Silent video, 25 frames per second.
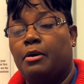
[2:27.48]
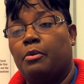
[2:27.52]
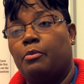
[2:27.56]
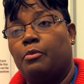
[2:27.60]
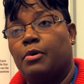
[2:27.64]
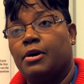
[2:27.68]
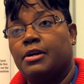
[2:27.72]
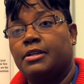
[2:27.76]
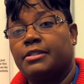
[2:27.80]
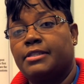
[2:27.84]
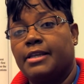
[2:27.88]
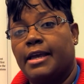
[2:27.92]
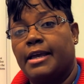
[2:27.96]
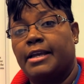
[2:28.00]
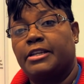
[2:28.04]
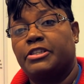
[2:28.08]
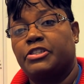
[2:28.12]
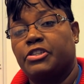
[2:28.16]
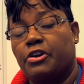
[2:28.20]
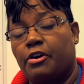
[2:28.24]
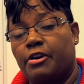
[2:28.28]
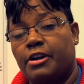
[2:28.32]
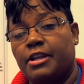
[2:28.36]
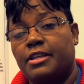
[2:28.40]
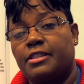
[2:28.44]
was a
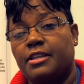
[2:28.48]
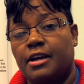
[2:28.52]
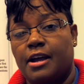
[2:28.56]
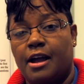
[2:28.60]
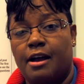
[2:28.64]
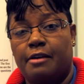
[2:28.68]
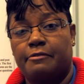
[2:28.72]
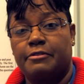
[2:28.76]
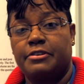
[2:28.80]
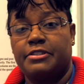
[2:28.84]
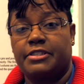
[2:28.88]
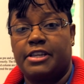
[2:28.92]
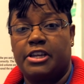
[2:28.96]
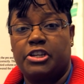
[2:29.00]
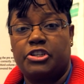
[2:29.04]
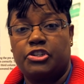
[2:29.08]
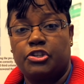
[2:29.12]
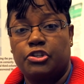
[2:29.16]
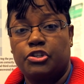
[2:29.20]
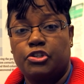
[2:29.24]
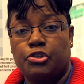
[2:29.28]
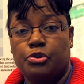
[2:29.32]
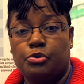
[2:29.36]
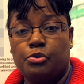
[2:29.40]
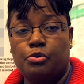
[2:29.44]
starting the
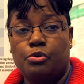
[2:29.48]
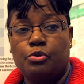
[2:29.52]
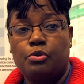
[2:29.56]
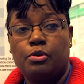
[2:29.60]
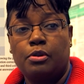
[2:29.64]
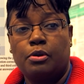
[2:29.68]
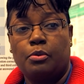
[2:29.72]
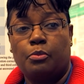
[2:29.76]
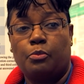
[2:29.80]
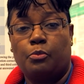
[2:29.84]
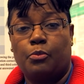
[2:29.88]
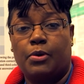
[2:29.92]
conversation tool.